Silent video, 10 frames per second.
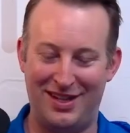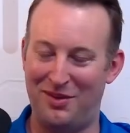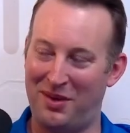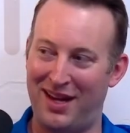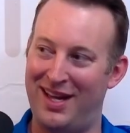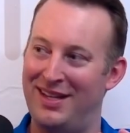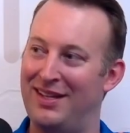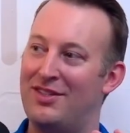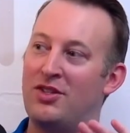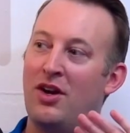I know we got to end
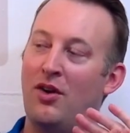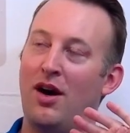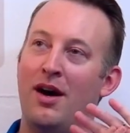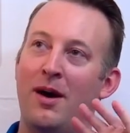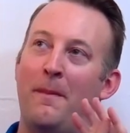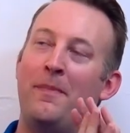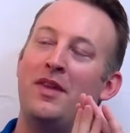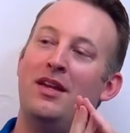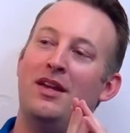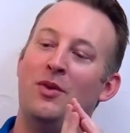it. So
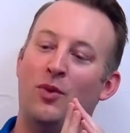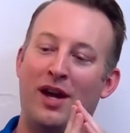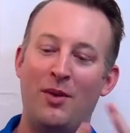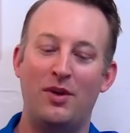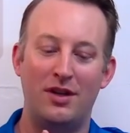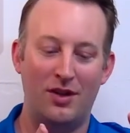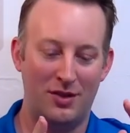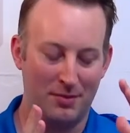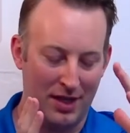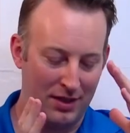what I want to know
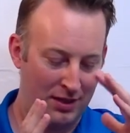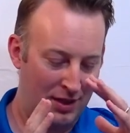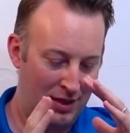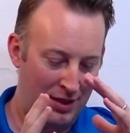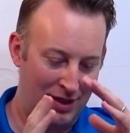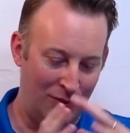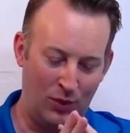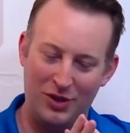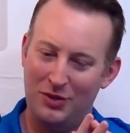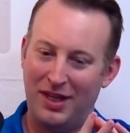is, Mike, what
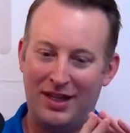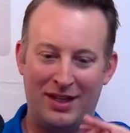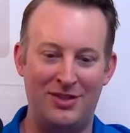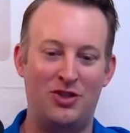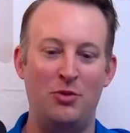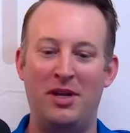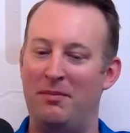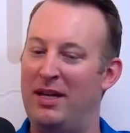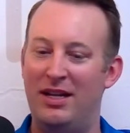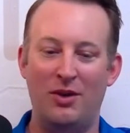do you like consuming
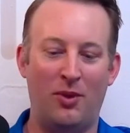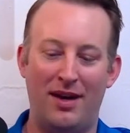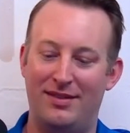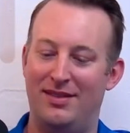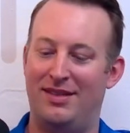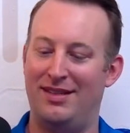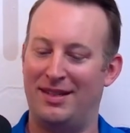media-wise these days?